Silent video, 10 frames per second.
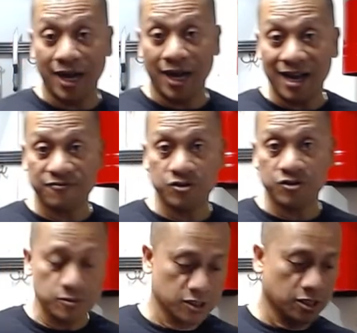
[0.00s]
have to.
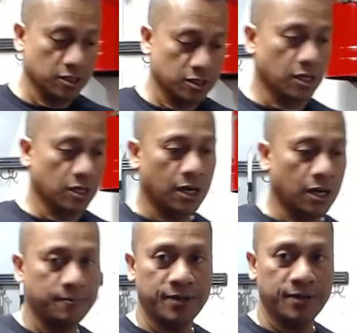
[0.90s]
Uh,
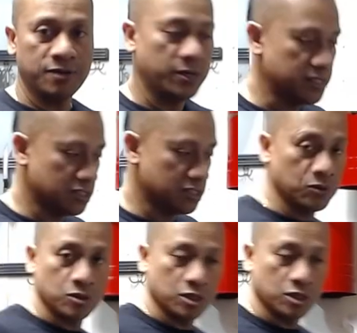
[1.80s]
but anyway,
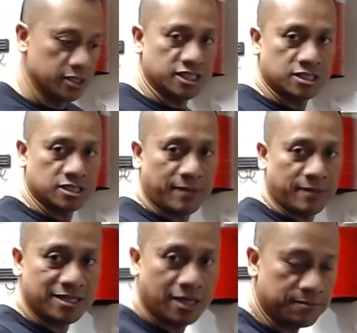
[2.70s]
so this is
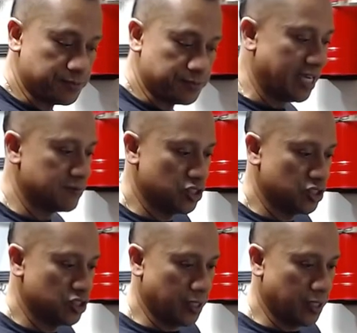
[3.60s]
my um, sandwich
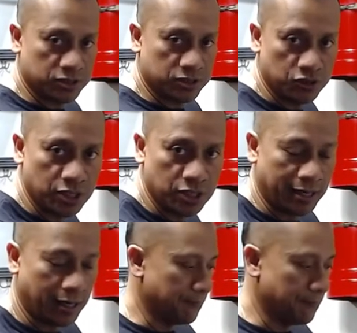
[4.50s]
unit. So you got
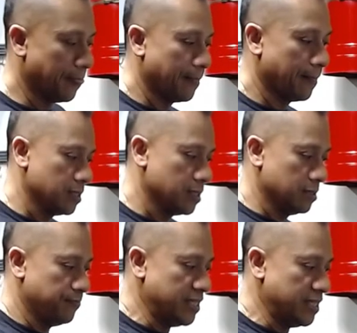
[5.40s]
um,
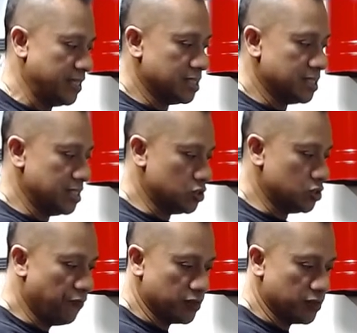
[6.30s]
basically
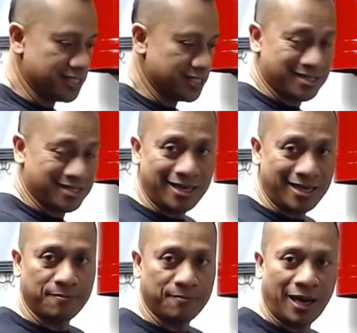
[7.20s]
two, four, six, eight
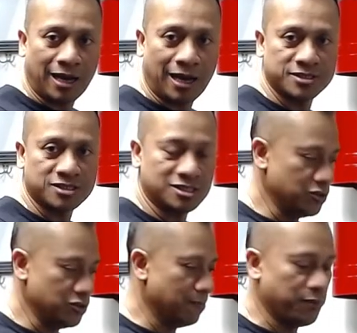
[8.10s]
compartments.
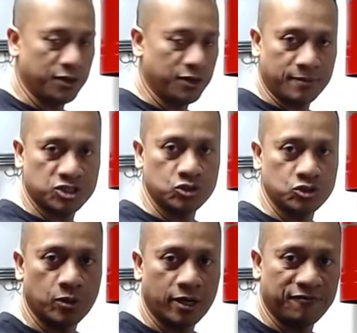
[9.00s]
You can pretty much do
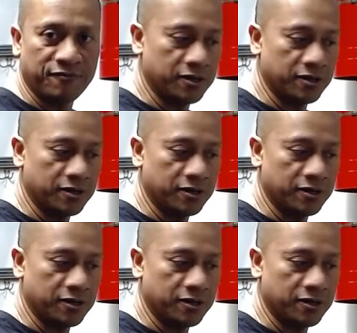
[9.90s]
whatever